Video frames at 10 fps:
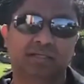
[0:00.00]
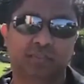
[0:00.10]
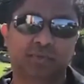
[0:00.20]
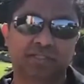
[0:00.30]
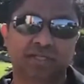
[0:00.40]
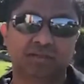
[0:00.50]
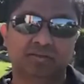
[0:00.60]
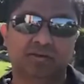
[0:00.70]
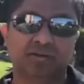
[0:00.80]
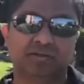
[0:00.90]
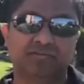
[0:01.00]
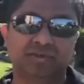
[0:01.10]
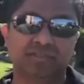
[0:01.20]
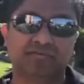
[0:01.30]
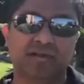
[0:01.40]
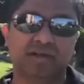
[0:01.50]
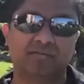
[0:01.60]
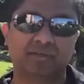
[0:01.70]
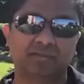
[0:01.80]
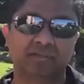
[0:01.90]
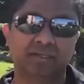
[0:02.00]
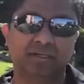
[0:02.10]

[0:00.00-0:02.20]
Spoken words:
depreciate on the first 5 years.